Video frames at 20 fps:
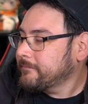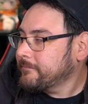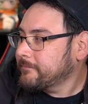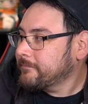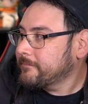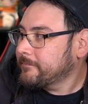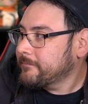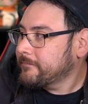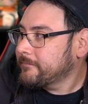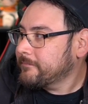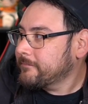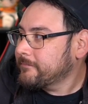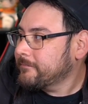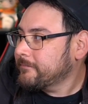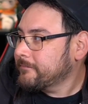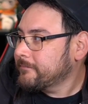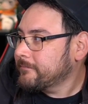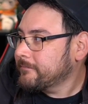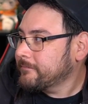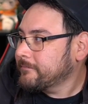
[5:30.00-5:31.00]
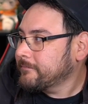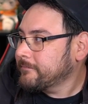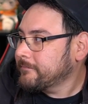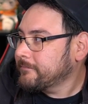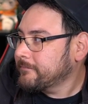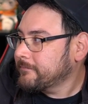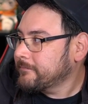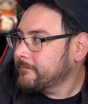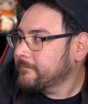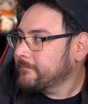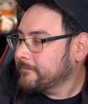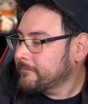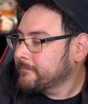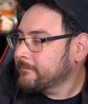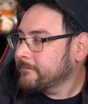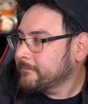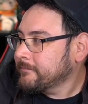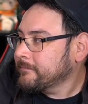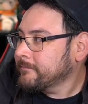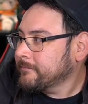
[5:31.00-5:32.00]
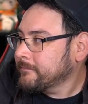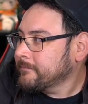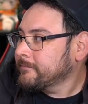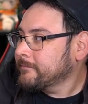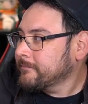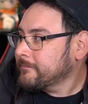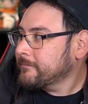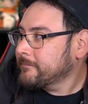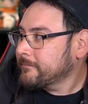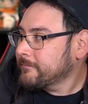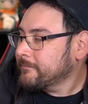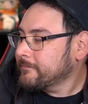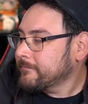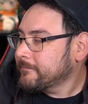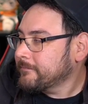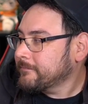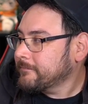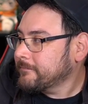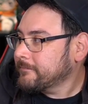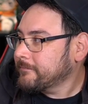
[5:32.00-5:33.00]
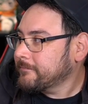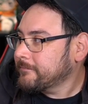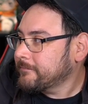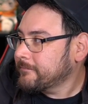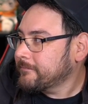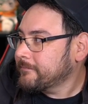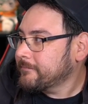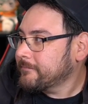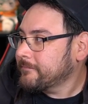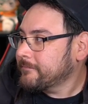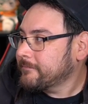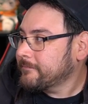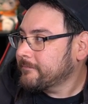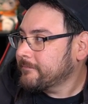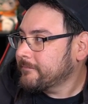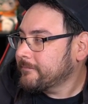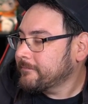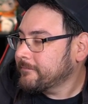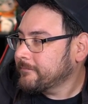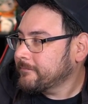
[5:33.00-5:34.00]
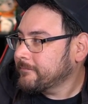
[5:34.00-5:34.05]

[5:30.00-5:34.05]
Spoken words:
No words are spoken by the person on screen.